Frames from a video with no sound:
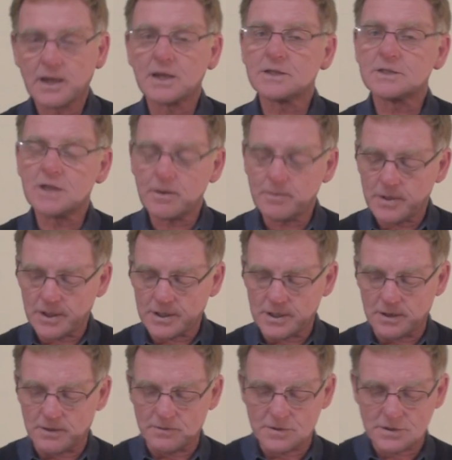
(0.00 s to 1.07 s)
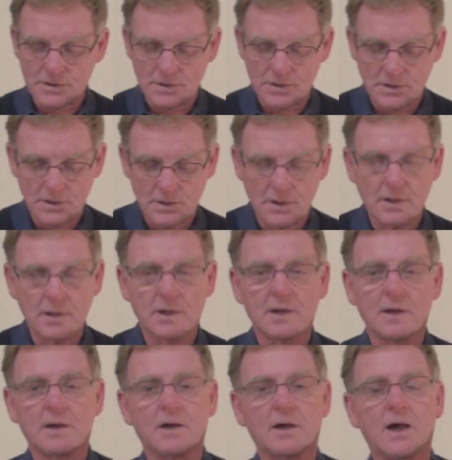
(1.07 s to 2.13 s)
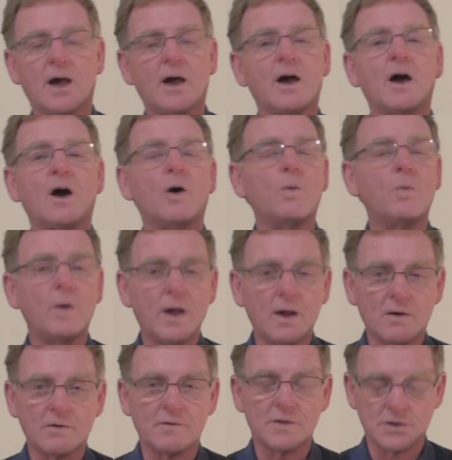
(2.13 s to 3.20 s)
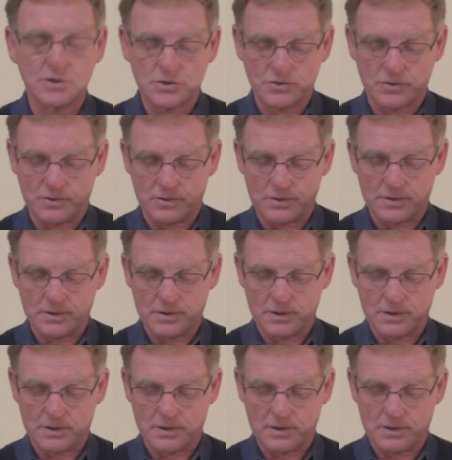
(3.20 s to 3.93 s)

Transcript: Contemplatives are aware of this truth.